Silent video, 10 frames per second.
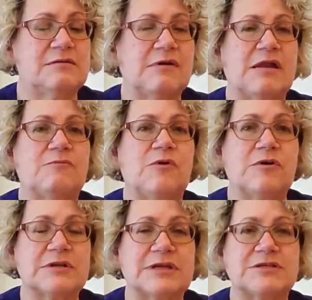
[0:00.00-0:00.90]

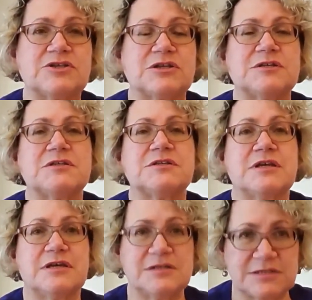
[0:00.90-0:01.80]
Rod gets a chance to
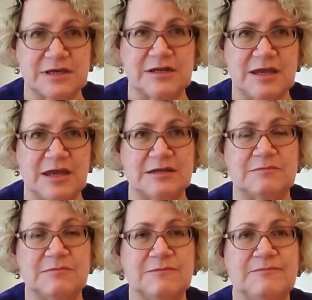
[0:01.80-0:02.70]
see his son Adam.
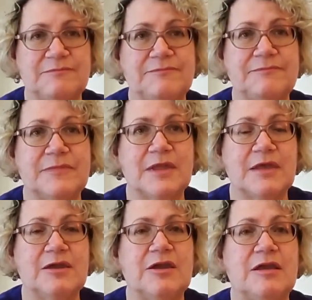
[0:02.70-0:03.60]

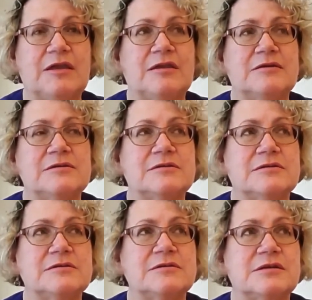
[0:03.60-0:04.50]
He
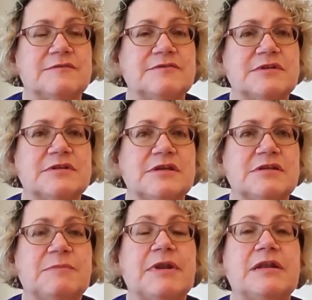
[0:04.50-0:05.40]
lives in
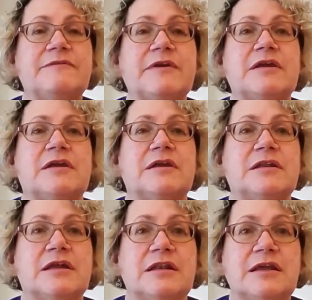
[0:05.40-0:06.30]
independent living in
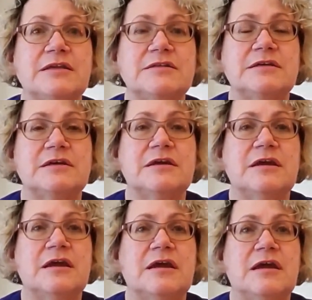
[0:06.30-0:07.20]
Adelaide,
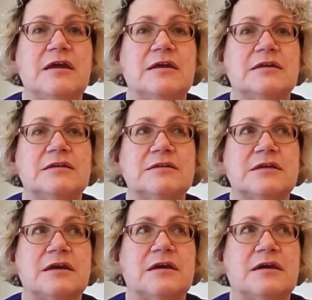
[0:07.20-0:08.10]
and
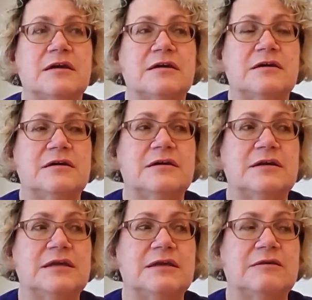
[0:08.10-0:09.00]

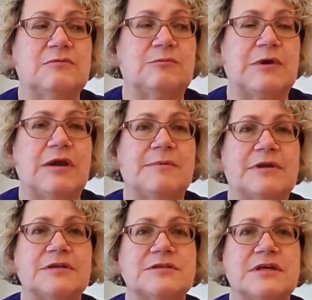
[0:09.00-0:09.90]
he will be able to
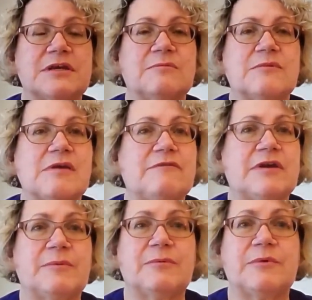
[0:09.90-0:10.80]
get to see him every
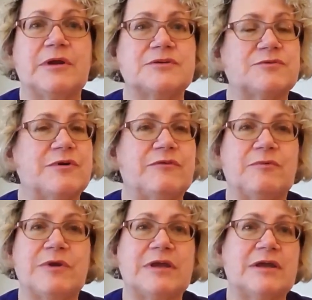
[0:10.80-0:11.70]
couple of weeks or every
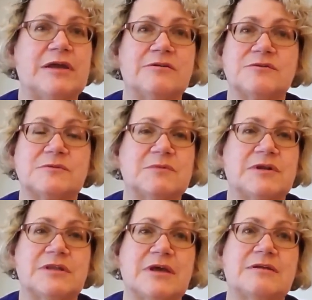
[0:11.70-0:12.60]
weekend or something
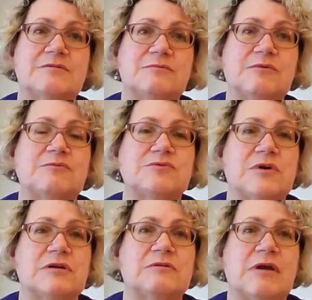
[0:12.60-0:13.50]
like that. We will
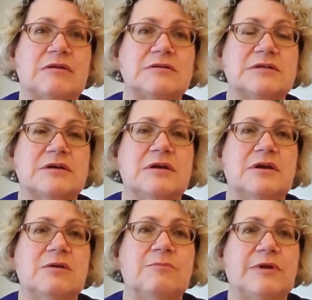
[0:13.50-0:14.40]
try and
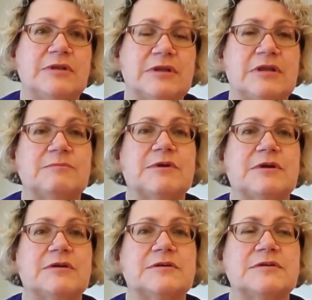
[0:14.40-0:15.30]
bring that in,
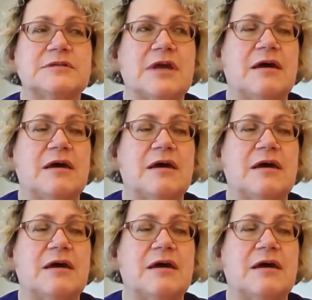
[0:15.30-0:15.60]
because